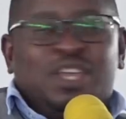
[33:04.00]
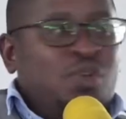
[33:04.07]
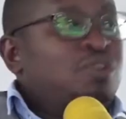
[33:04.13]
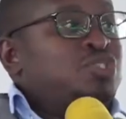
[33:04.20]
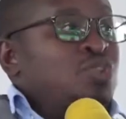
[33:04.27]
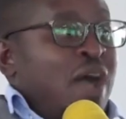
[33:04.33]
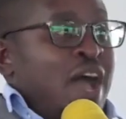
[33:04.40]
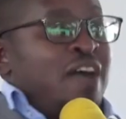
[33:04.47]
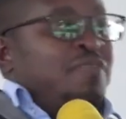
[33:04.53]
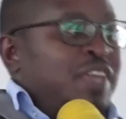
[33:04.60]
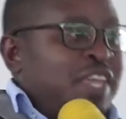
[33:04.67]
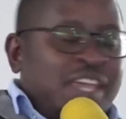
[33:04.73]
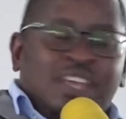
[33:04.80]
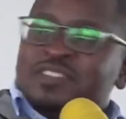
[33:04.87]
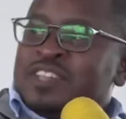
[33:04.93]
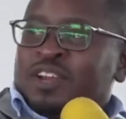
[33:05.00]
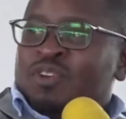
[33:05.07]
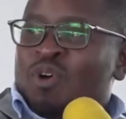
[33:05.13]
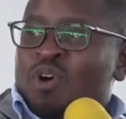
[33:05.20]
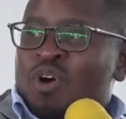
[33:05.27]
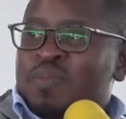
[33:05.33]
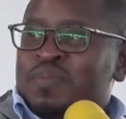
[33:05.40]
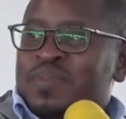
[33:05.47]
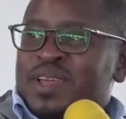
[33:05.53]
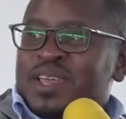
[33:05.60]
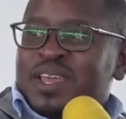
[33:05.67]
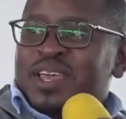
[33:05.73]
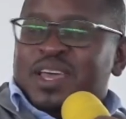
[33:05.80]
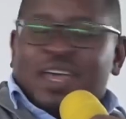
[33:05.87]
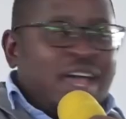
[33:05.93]
also have kids at home,
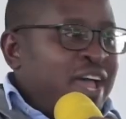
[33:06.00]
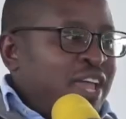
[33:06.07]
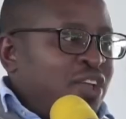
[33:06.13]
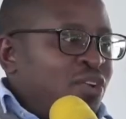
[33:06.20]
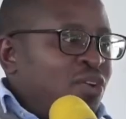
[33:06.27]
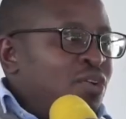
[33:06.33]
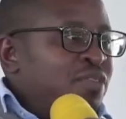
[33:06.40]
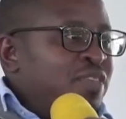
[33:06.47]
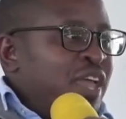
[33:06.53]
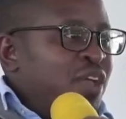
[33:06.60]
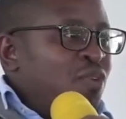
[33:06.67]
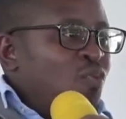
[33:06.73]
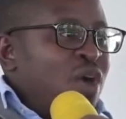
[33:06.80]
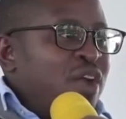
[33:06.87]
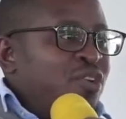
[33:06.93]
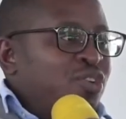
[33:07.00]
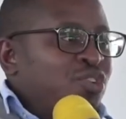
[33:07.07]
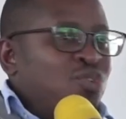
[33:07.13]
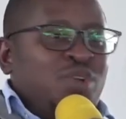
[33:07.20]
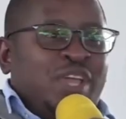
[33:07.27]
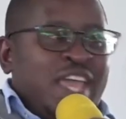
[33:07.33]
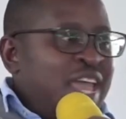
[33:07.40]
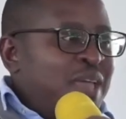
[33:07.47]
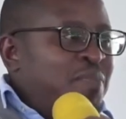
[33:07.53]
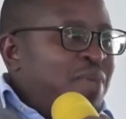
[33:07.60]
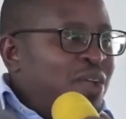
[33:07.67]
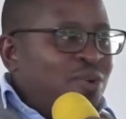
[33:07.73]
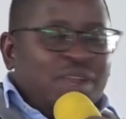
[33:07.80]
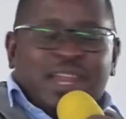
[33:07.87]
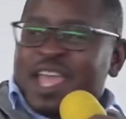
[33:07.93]
you know, they want to do gaming
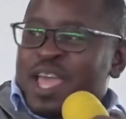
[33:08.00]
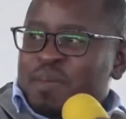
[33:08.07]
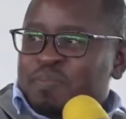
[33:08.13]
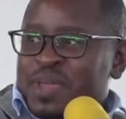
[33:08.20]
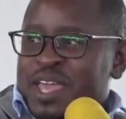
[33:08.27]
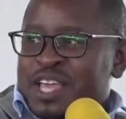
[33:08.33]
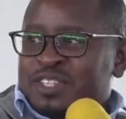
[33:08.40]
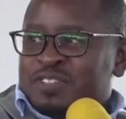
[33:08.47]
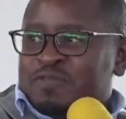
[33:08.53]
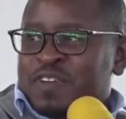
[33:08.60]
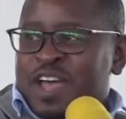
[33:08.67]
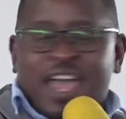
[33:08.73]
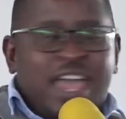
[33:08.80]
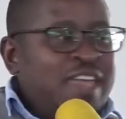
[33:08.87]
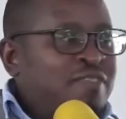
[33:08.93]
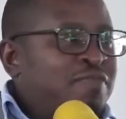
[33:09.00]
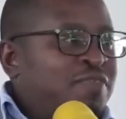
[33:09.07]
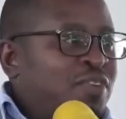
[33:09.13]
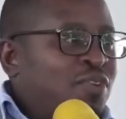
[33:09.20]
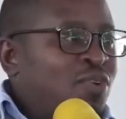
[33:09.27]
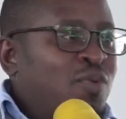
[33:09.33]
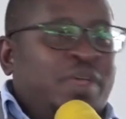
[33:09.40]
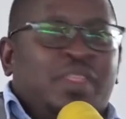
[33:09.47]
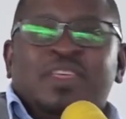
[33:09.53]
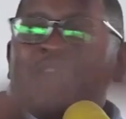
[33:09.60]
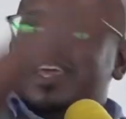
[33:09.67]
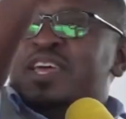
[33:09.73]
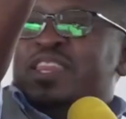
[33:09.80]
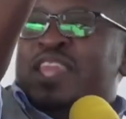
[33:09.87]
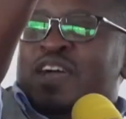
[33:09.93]
on their PS5, you know, with
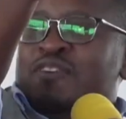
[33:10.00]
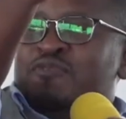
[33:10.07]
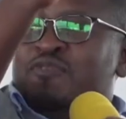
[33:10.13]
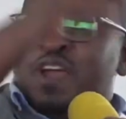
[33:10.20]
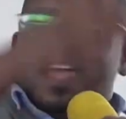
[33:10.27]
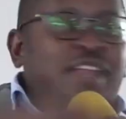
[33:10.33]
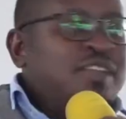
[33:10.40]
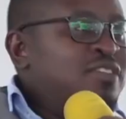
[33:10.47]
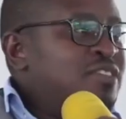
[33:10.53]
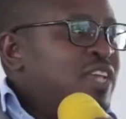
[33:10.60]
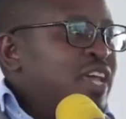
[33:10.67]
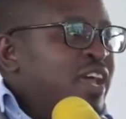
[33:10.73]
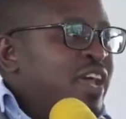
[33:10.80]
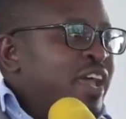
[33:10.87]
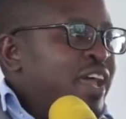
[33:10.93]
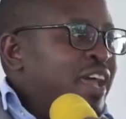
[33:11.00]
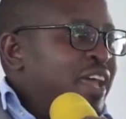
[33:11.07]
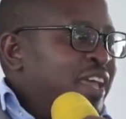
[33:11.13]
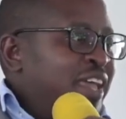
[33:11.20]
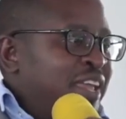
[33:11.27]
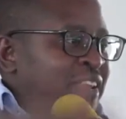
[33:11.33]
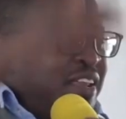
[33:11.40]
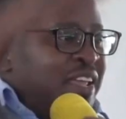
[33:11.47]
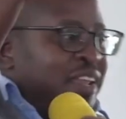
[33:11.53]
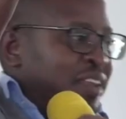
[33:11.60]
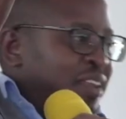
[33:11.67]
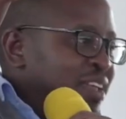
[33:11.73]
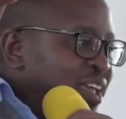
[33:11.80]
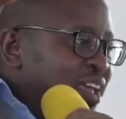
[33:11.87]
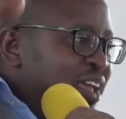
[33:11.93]
their friends in
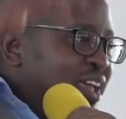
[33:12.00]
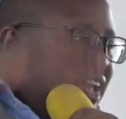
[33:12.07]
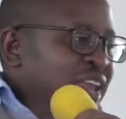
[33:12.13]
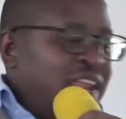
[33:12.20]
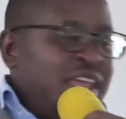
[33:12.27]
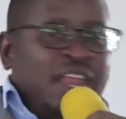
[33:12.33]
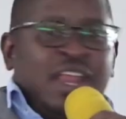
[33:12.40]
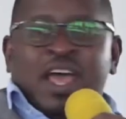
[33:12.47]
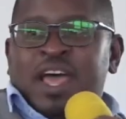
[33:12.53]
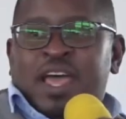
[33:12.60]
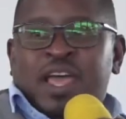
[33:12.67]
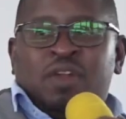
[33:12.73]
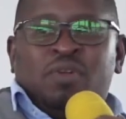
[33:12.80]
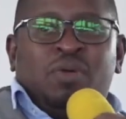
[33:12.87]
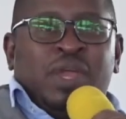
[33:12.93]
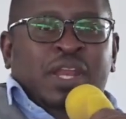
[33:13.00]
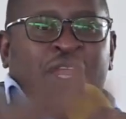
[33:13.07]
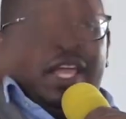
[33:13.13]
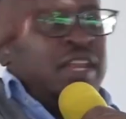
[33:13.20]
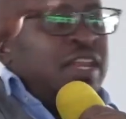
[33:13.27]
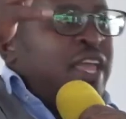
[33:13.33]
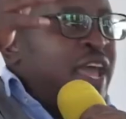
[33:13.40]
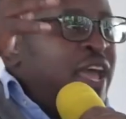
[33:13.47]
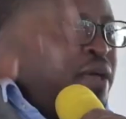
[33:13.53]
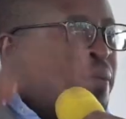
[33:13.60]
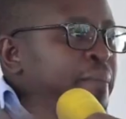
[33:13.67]
India.